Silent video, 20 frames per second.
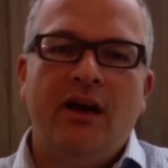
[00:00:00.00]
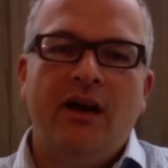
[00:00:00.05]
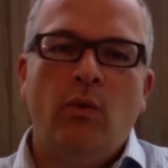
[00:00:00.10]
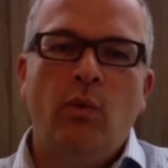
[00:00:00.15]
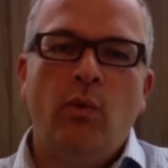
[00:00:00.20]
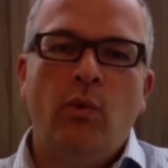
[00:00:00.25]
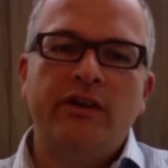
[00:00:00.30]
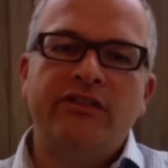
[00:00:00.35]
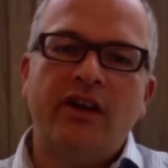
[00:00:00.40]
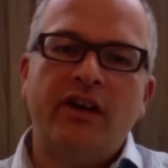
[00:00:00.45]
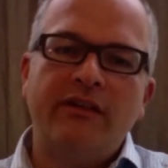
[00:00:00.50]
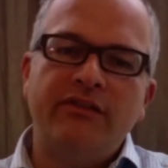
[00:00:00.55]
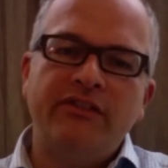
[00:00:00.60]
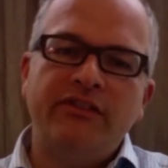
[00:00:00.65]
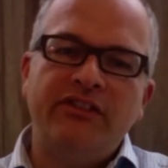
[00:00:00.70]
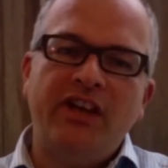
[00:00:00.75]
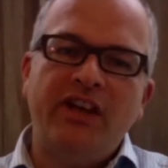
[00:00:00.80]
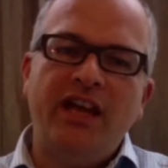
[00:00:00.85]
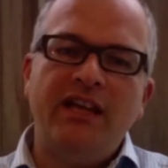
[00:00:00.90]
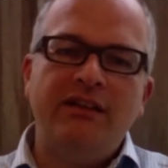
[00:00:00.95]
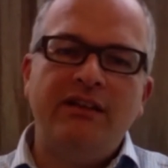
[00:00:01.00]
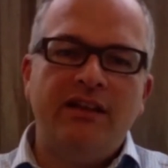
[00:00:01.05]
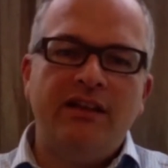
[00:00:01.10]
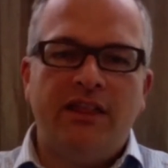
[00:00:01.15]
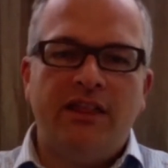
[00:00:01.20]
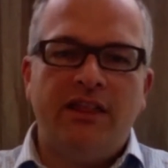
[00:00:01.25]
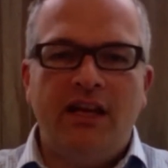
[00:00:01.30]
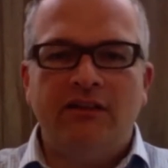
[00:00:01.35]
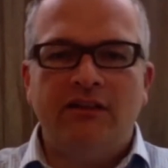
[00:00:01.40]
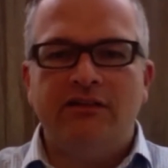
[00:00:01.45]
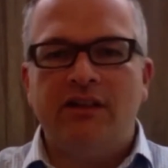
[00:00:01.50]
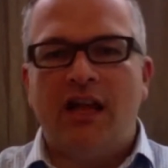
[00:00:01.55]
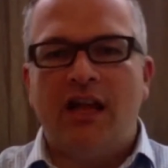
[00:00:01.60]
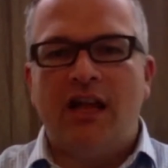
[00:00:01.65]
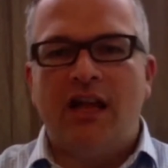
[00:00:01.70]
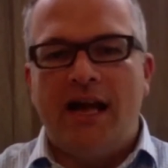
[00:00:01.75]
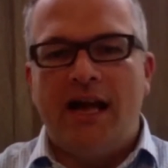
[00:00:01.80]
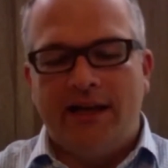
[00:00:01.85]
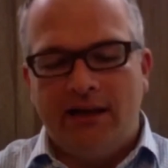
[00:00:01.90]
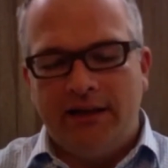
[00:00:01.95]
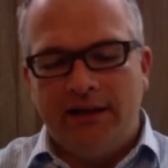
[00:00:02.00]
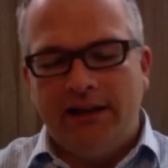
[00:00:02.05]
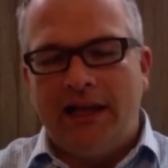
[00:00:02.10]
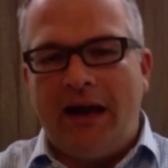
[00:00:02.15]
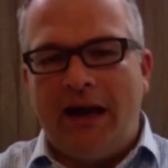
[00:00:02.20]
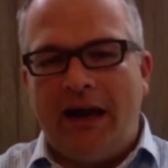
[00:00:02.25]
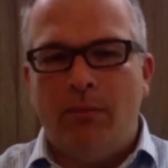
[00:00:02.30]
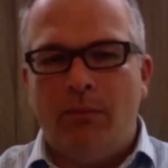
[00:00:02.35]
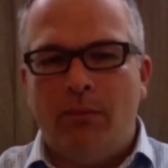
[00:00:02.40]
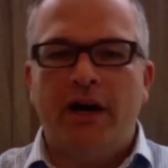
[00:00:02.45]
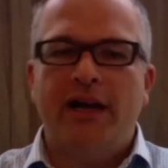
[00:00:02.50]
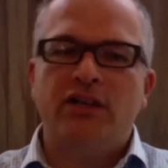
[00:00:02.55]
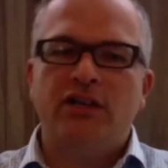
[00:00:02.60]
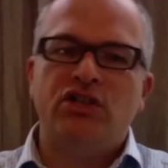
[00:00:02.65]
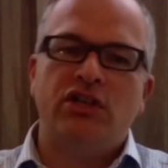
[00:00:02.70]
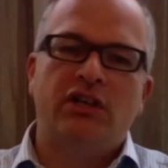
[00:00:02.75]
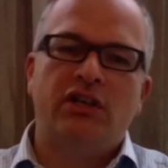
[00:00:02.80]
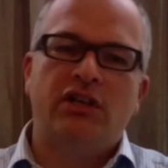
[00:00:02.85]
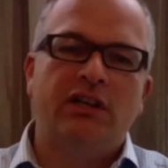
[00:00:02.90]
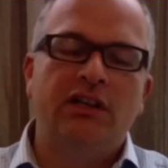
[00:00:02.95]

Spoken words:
Whereas I've seen that things like collaboration